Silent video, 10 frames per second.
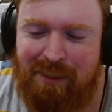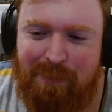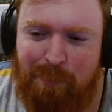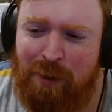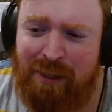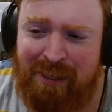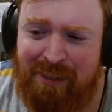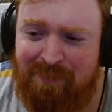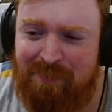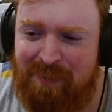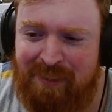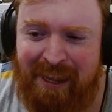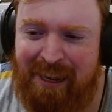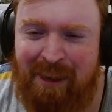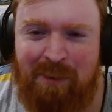probably like
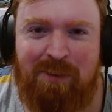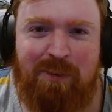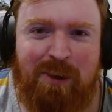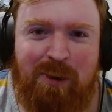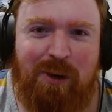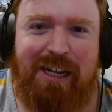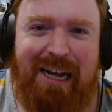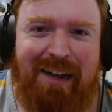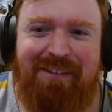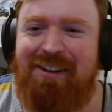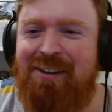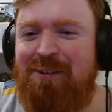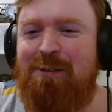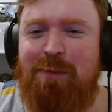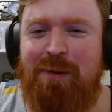10 hours of recording I had to
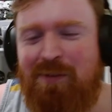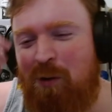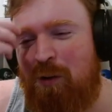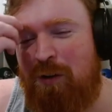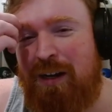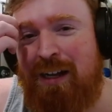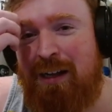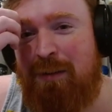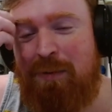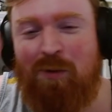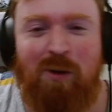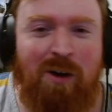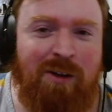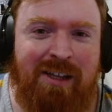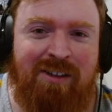do before
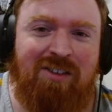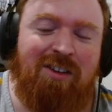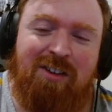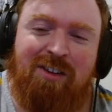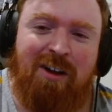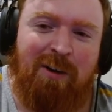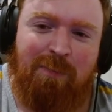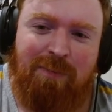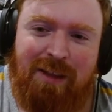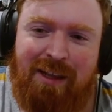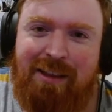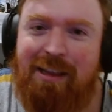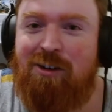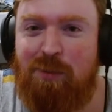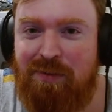all this. So
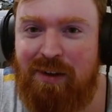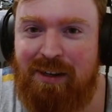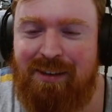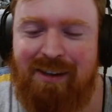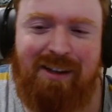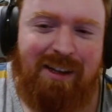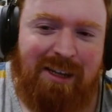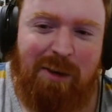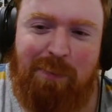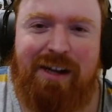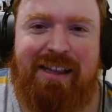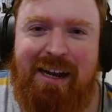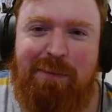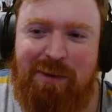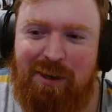that should be fun. Gonna break
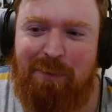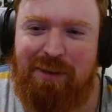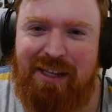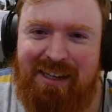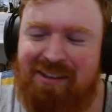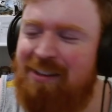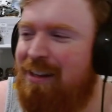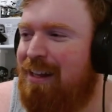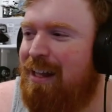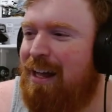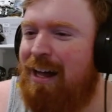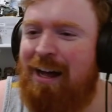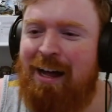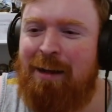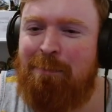that up into a couple days.
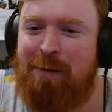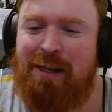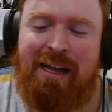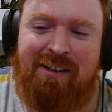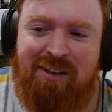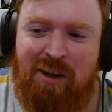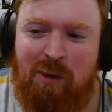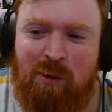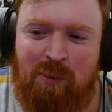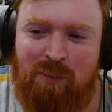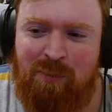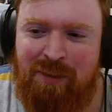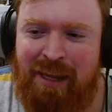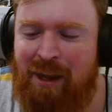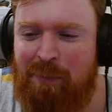But yeah, so
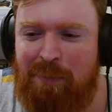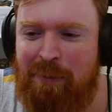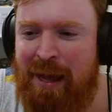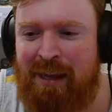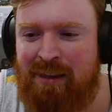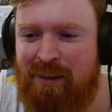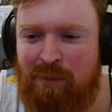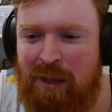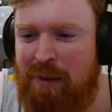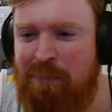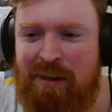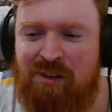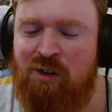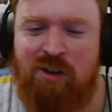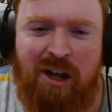yeah, I'll be back
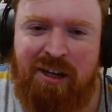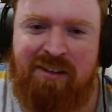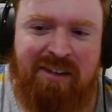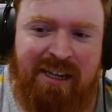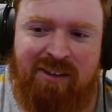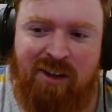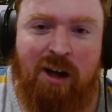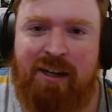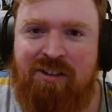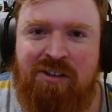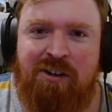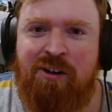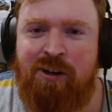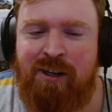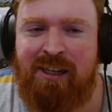as soon as August hits. August
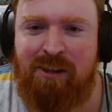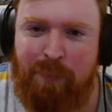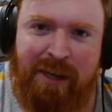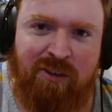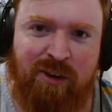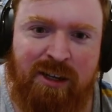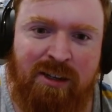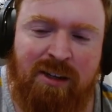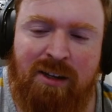3rd is Patron.